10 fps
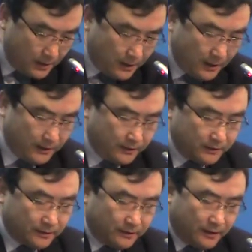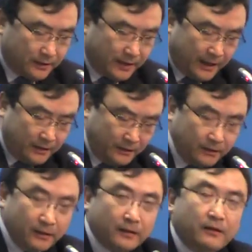And then
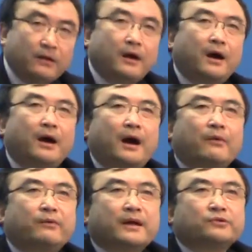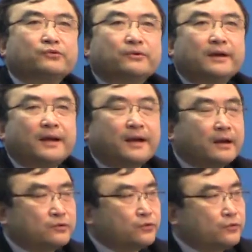I would like
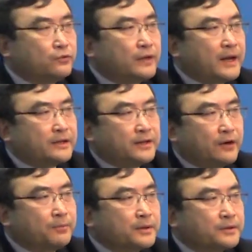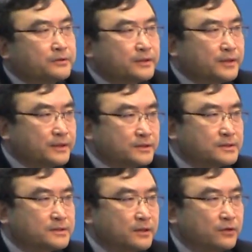to look at the opportunities.
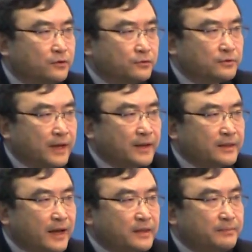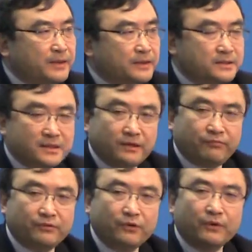So that means
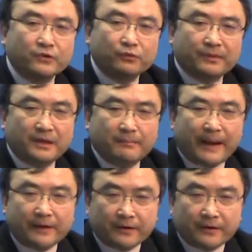if you want to be better